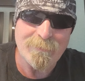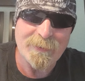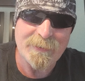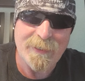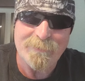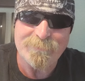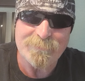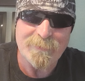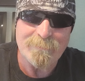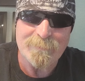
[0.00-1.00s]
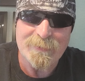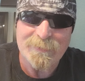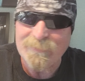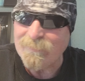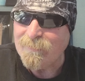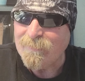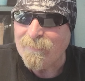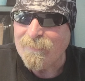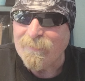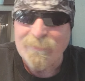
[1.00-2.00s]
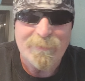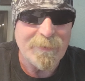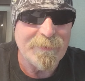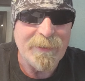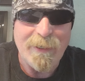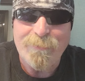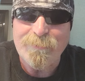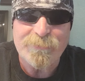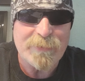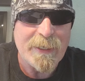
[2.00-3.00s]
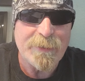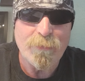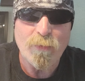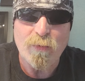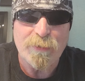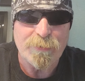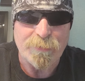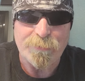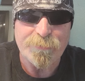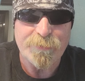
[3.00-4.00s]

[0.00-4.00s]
a guy from the other side of the world